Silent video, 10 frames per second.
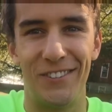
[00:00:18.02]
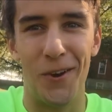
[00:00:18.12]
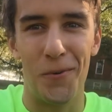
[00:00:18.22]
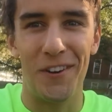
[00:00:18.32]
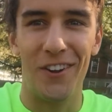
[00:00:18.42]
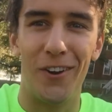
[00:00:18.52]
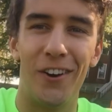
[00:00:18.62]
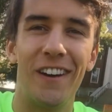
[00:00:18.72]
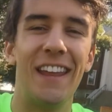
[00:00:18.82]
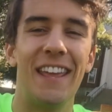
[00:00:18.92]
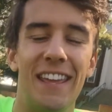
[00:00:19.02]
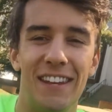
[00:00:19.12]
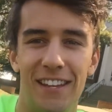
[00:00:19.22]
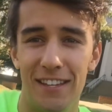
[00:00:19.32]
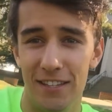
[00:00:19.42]
Going on,
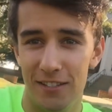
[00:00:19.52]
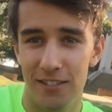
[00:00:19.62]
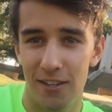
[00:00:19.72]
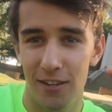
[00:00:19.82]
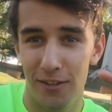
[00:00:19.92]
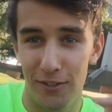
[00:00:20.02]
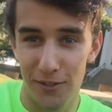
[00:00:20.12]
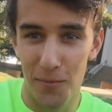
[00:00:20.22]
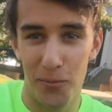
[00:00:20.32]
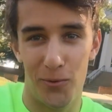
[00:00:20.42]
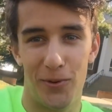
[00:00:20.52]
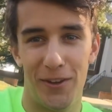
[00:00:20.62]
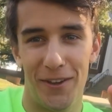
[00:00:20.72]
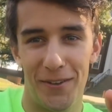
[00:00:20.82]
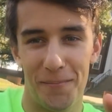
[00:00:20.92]
it is your
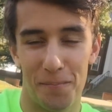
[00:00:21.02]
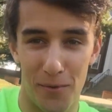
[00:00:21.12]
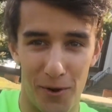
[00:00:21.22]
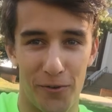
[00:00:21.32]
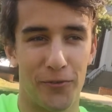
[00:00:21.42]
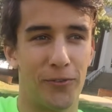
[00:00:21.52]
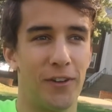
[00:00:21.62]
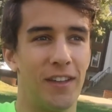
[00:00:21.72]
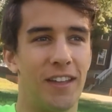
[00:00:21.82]
boy, Murph.